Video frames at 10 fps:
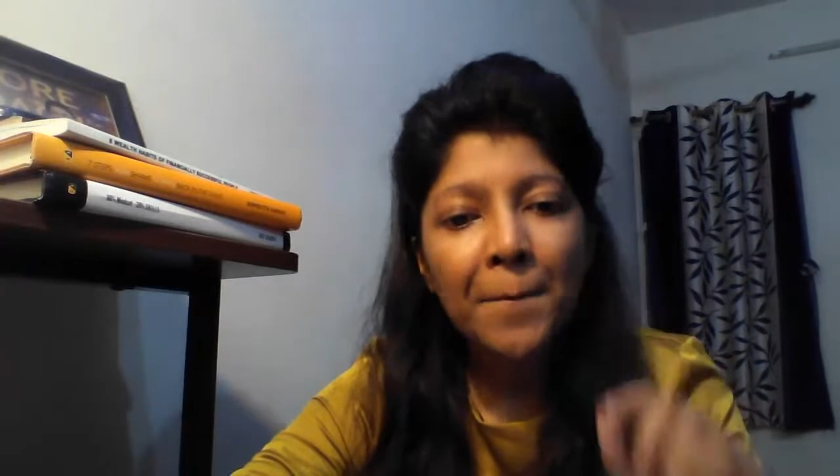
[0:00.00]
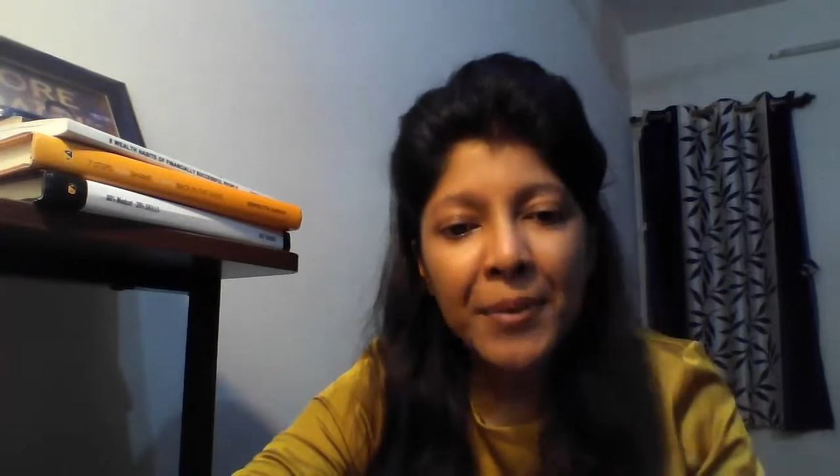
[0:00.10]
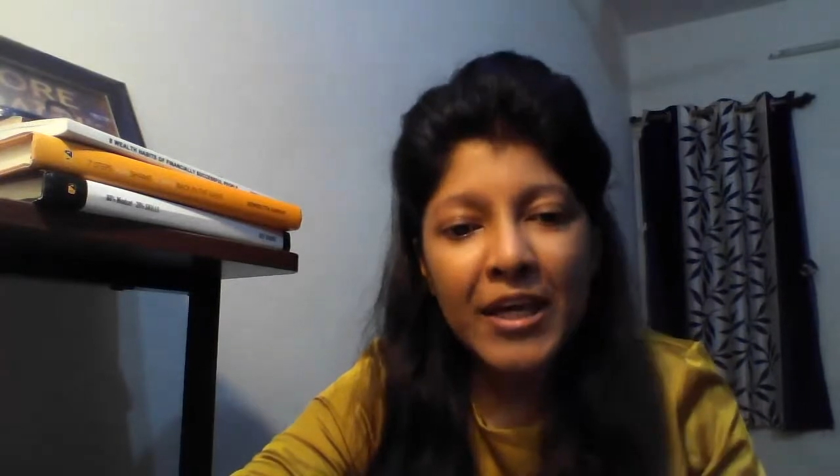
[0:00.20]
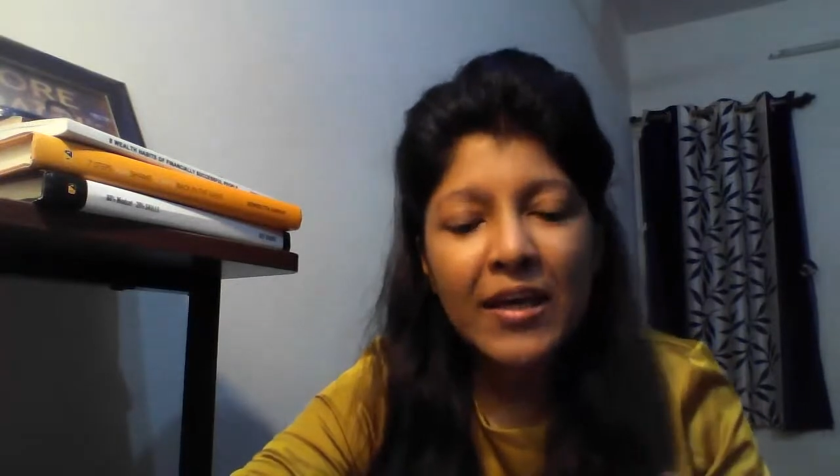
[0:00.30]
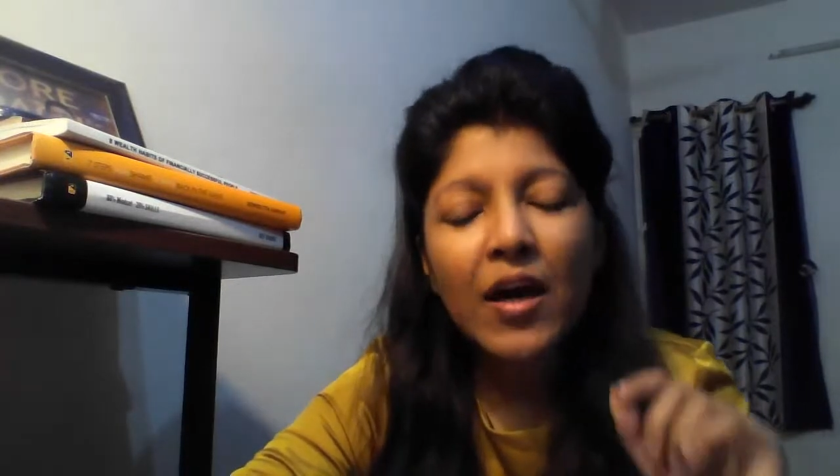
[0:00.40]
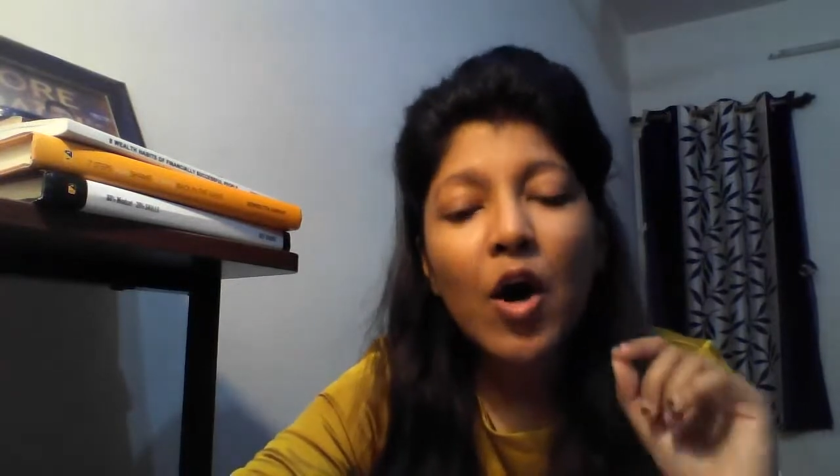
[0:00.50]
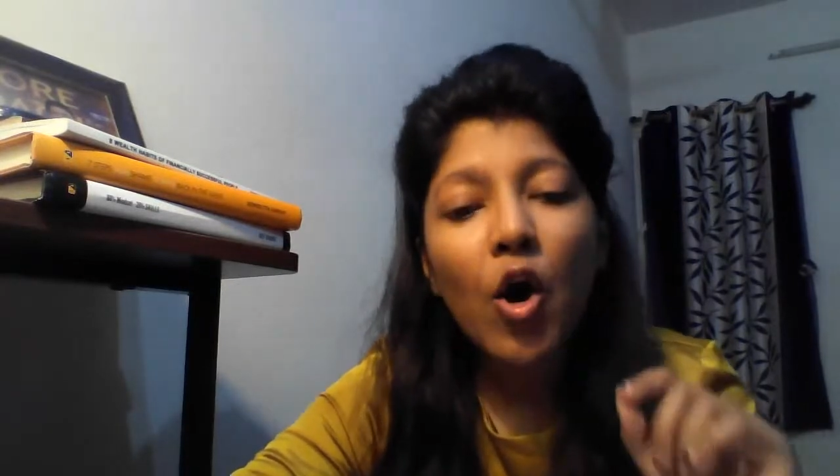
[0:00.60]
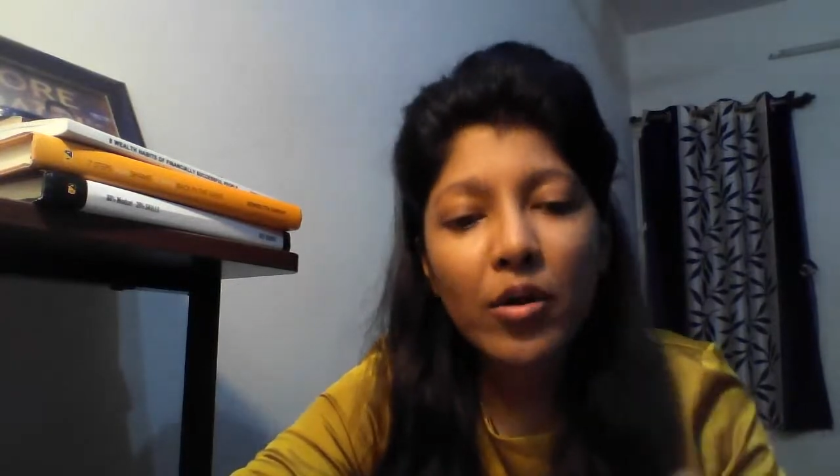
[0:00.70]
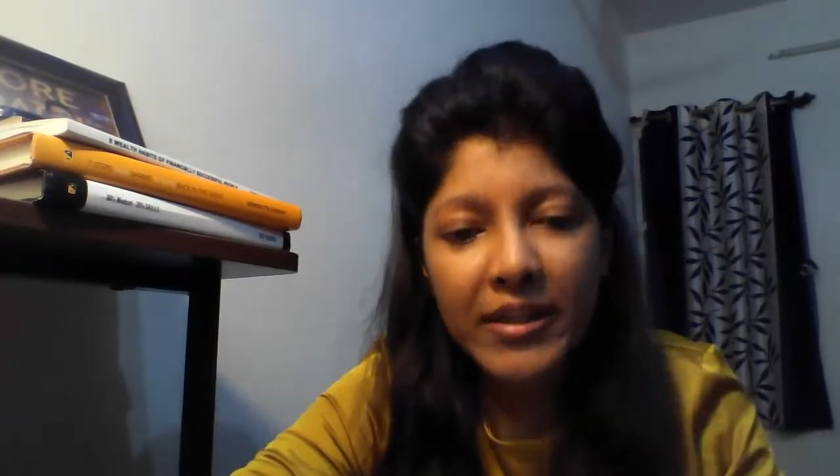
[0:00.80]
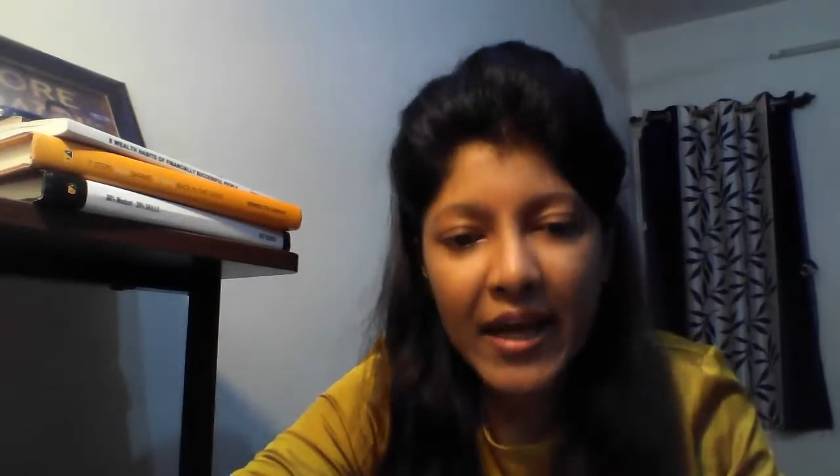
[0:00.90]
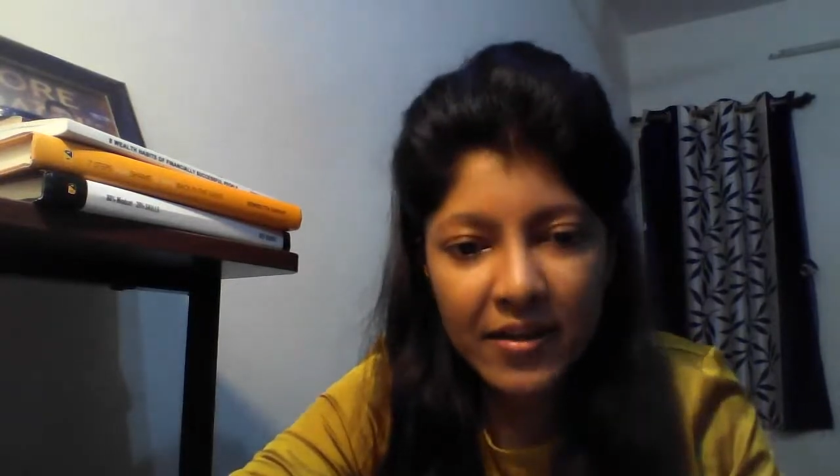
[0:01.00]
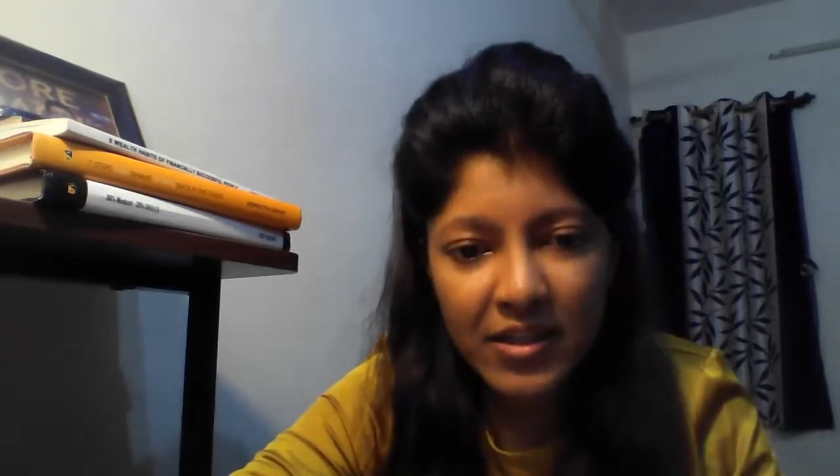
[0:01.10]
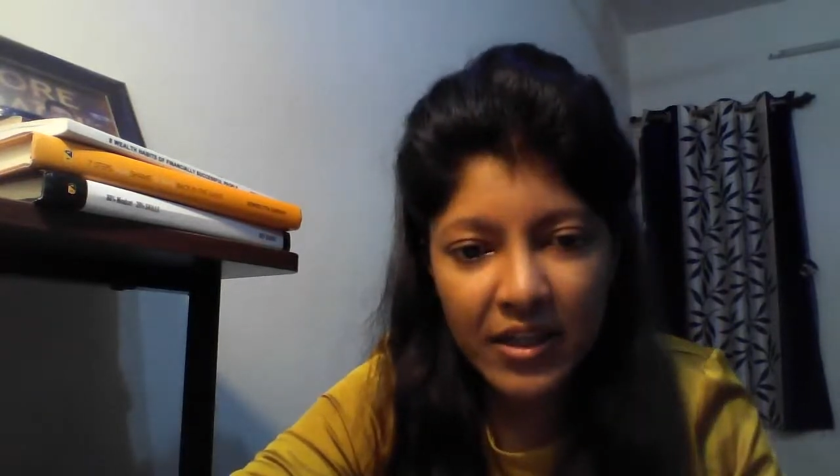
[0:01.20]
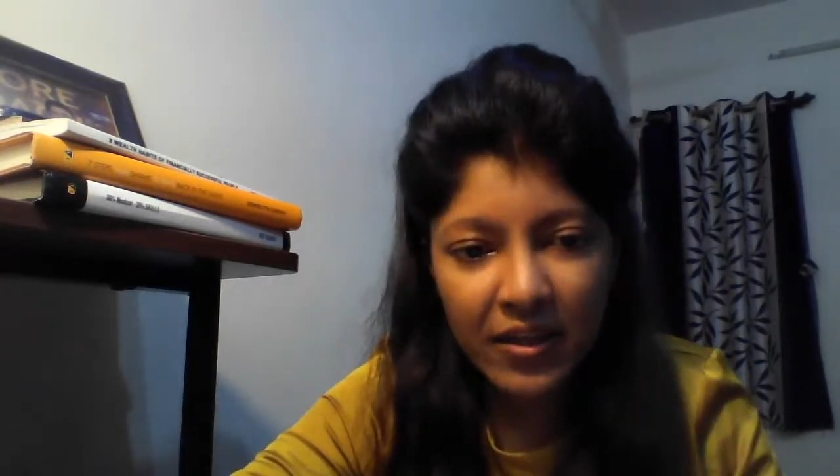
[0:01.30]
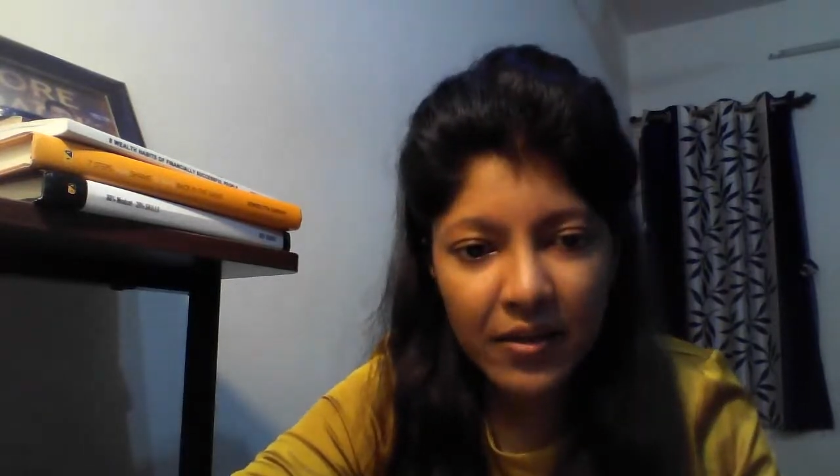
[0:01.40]
be
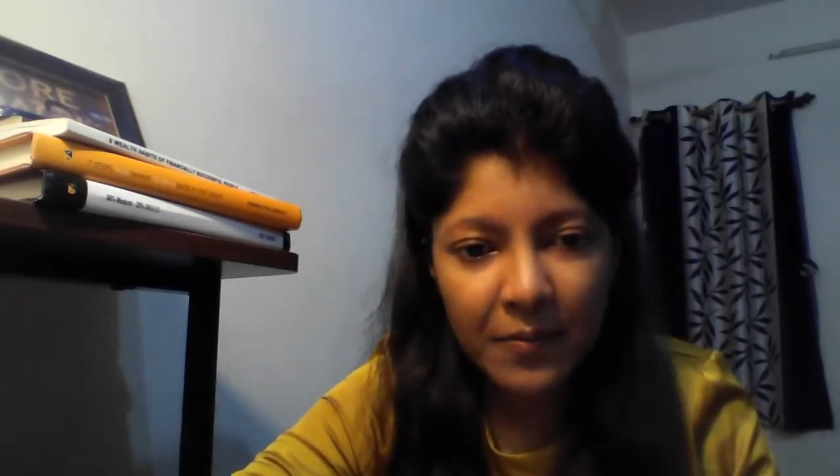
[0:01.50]
authentic.